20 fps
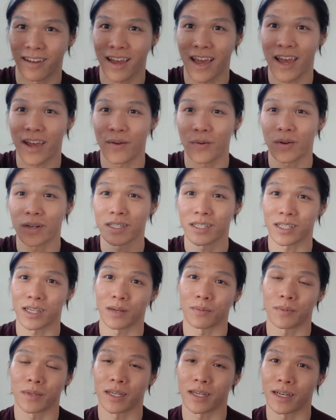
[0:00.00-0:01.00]
Hey, what is
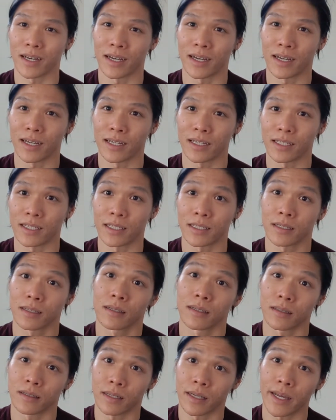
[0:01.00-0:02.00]
up, guys?
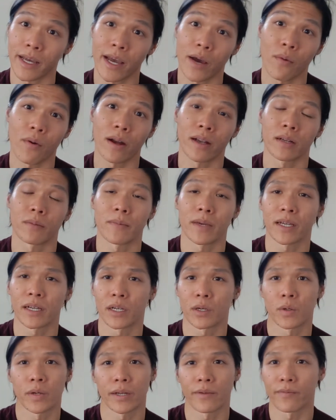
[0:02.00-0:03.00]
Today I wanted to make a
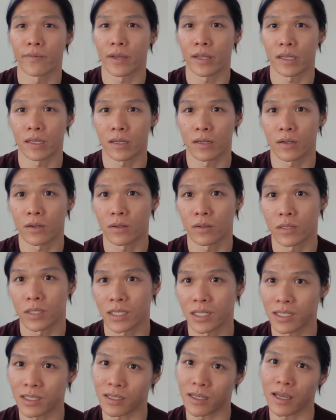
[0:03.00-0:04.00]
quick video
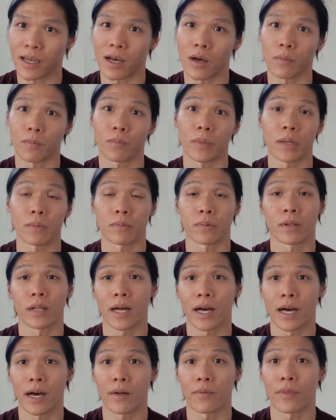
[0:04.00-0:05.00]
just to help people
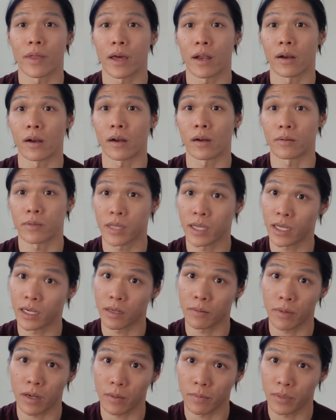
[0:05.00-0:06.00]
out that are thinking
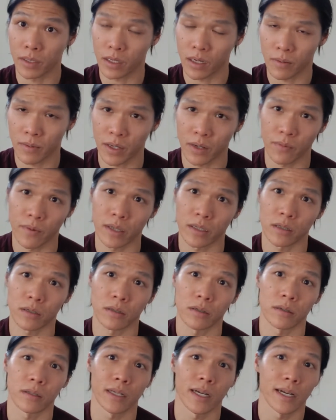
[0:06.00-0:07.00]
about becoming a
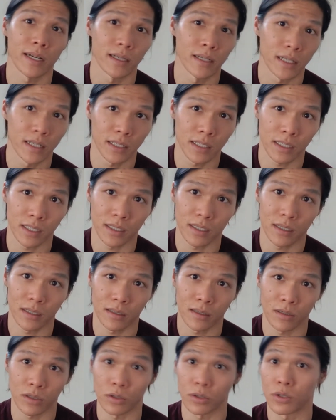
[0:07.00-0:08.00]
registered
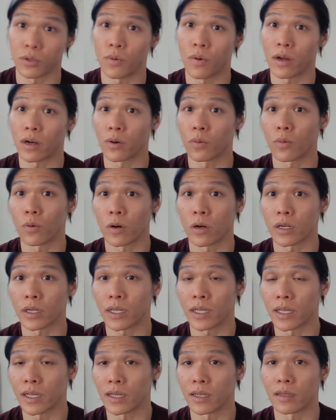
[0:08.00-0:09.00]
dietitian. So you want to work
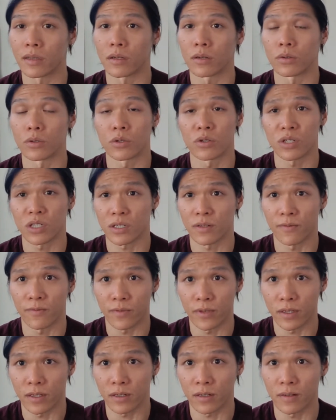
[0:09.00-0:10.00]
in the nutrition
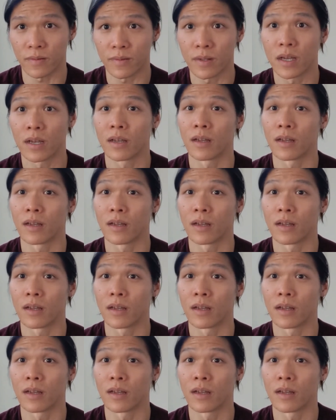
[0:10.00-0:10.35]
field,